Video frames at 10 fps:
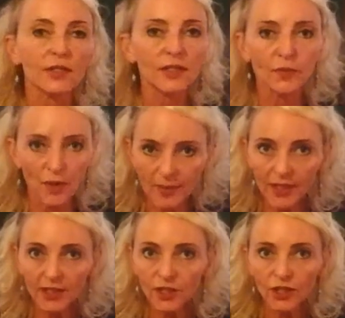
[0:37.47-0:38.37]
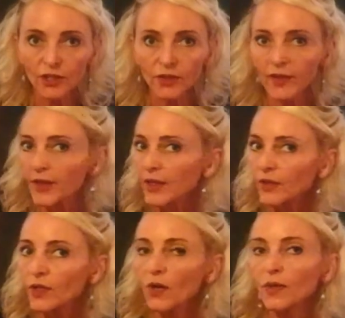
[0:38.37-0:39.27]
to some women and children that
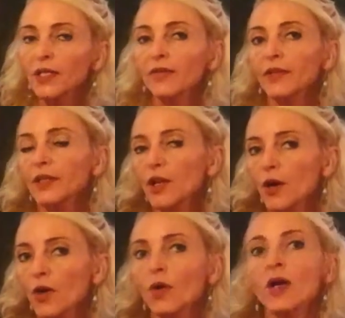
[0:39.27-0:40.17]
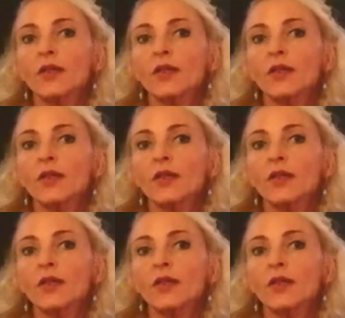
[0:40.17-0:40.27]
you don't even know